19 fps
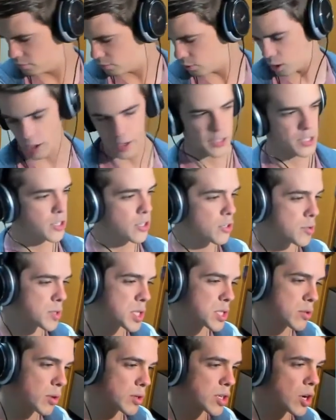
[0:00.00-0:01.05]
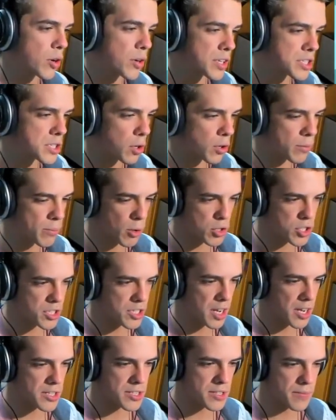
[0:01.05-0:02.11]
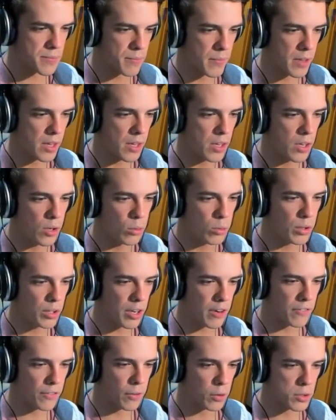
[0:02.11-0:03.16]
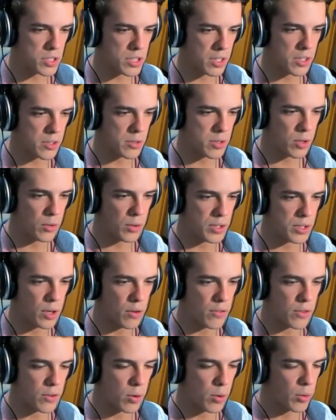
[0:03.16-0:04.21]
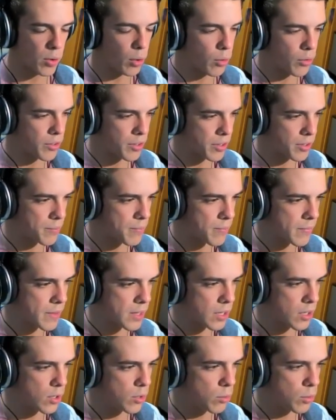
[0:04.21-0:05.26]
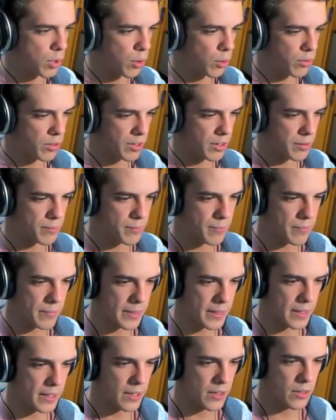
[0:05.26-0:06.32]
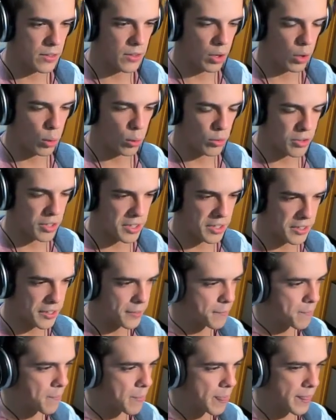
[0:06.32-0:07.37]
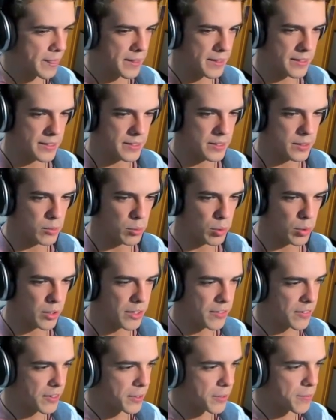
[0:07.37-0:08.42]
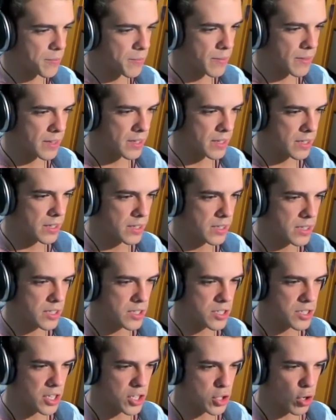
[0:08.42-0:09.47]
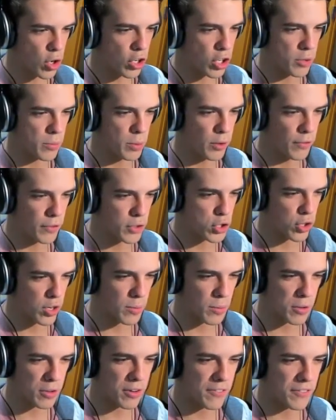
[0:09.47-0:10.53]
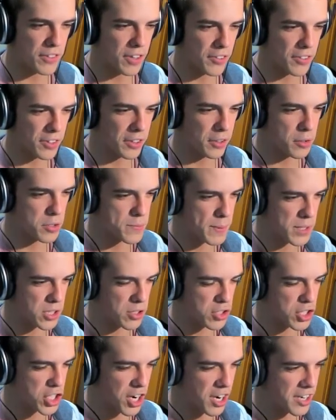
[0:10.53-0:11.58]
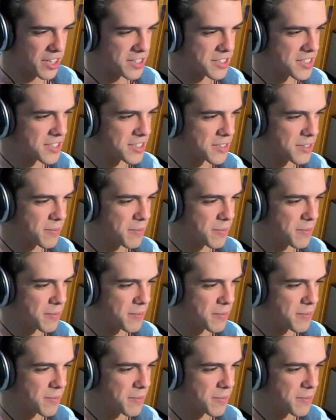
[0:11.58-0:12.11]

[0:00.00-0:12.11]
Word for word: Ugh, so you're returning stolen merchandise? One day folks like you are going to overthrow the whole thing. What whole thing? The whole thing. We're leaving. Stay strong, you beautiful dreamer. You have nothing to lose but your chains.